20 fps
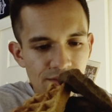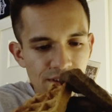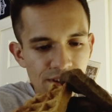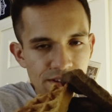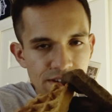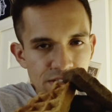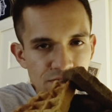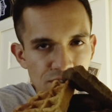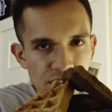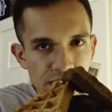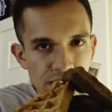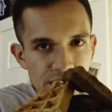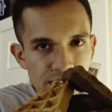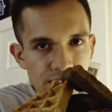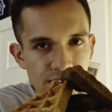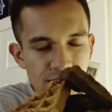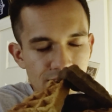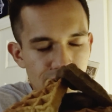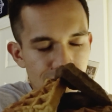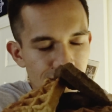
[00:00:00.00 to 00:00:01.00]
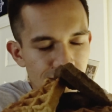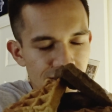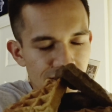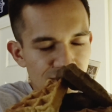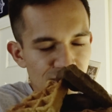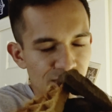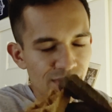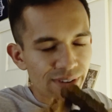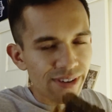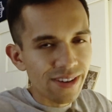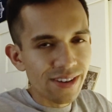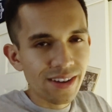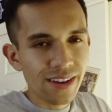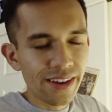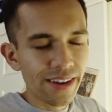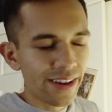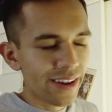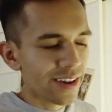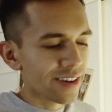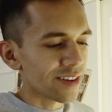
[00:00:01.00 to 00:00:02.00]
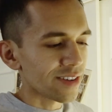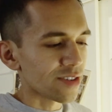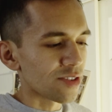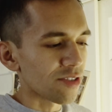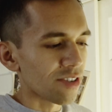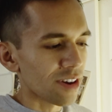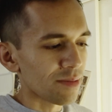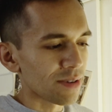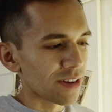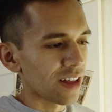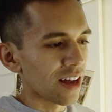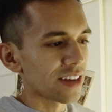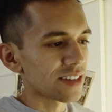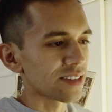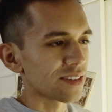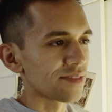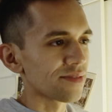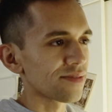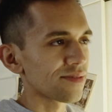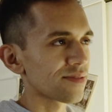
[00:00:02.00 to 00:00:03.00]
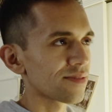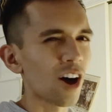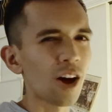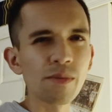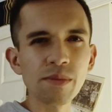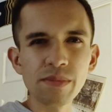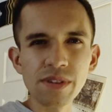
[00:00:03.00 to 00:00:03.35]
Very dry at this point. I'm gonna go grab a glass of almond